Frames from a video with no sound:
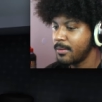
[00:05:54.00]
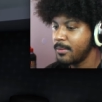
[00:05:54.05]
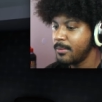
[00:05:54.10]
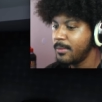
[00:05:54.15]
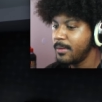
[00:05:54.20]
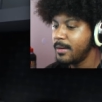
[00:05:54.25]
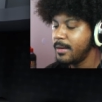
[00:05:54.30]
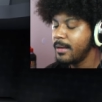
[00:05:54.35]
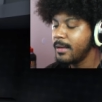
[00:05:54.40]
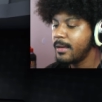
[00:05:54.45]

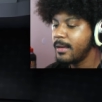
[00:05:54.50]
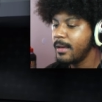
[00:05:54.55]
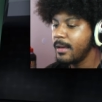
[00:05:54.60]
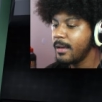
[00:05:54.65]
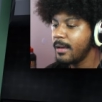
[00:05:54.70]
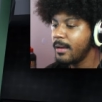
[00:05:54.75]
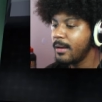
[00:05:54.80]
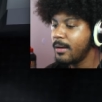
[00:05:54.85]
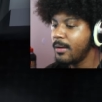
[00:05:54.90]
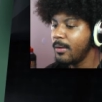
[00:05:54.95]
What the
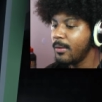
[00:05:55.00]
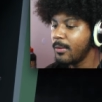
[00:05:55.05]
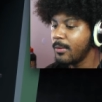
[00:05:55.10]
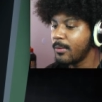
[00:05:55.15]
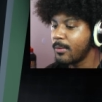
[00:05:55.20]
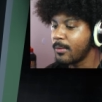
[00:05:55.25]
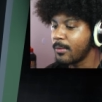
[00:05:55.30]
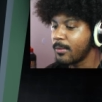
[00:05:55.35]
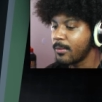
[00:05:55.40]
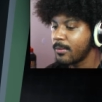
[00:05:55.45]
key
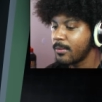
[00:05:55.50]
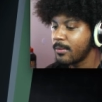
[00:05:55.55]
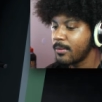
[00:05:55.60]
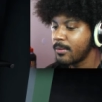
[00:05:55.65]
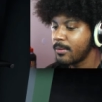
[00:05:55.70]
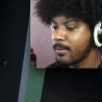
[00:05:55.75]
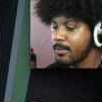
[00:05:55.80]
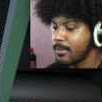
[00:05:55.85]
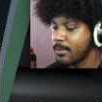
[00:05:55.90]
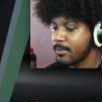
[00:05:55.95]
do?
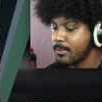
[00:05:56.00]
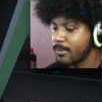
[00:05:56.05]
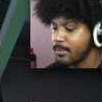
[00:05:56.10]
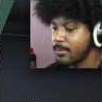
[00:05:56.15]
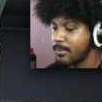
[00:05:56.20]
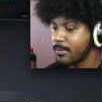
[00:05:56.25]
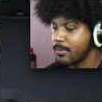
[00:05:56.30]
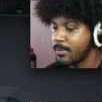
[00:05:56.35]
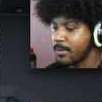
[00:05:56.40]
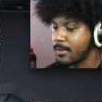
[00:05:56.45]

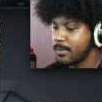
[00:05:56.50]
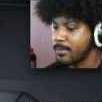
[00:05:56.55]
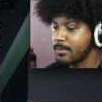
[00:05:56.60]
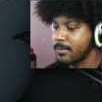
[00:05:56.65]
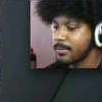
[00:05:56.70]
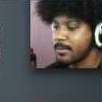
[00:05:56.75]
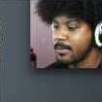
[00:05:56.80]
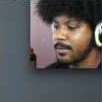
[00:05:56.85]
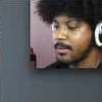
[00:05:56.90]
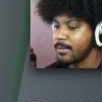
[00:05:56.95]
Well,
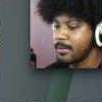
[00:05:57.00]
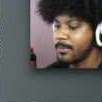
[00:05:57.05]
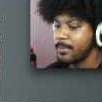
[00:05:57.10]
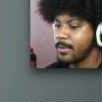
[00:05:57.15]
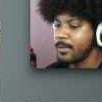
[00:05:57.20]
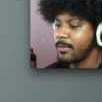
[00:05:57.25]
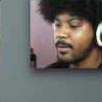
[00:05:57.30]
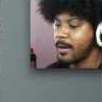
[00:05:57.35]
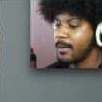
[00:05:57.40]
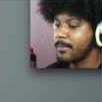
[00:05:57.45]
let me
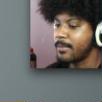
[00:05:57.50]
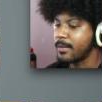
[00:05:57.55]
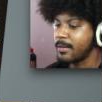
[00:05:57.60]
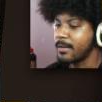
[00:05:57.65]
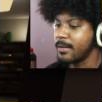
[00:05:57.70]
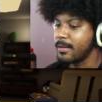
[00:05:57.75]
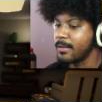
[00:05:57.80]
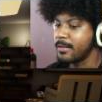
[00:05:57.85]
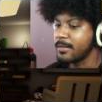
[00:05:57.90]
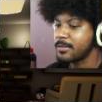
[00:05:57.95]
grab the
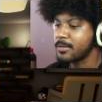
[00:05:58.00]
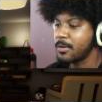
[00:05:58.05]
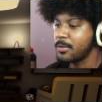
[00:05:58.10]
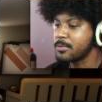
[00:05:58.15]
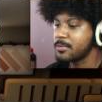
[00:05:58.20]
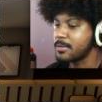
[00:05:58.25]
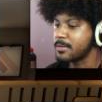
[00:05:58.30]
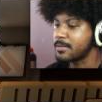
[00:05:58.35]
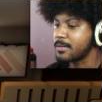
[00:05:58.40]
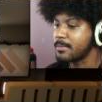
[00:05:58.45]
key. This
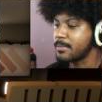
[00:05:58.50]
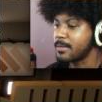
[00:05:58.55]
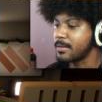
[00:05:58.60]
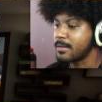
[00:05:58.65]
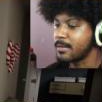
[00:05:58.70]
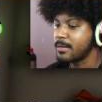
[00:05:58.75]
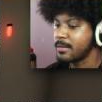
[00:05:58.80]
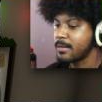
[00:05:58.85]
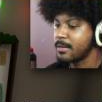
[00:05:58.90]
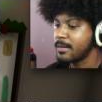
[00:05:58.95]
goes to something.
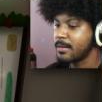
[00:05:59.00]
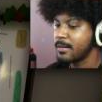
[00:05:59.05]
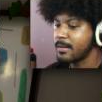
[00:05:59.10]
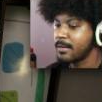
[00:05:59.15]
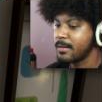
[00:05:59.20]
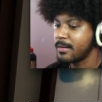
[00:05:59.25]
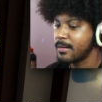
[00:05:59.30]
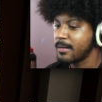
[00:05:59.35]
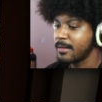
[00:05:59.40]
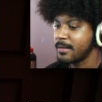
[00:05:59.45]

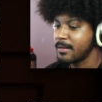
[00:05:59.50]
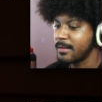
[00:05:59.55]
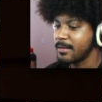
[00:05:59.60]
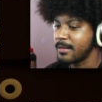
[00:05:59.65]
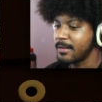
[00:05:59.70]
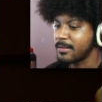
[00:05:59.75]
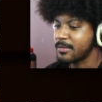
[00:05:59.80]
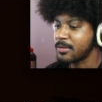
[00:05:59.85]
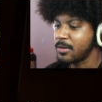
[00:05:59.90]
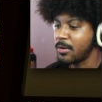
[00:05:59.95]

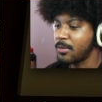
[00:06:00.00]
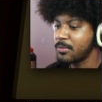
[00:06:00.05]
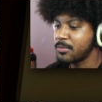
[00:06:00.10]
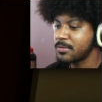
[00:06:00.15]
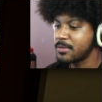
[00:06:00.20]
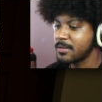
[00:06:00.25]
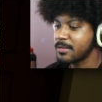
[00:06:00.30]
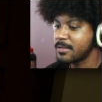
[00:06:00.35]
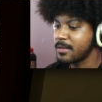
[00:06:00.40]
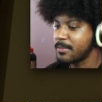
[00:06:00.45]
This goes
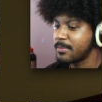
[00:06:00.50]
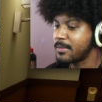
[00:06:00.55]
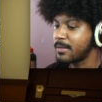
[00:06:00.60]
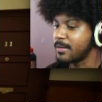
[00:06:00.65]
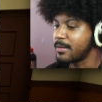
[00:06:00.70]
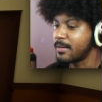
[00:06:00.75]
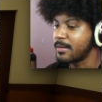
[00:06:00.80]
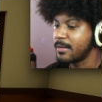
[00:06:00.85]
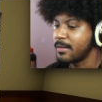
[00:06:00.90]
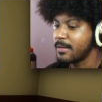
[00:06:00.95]
to something.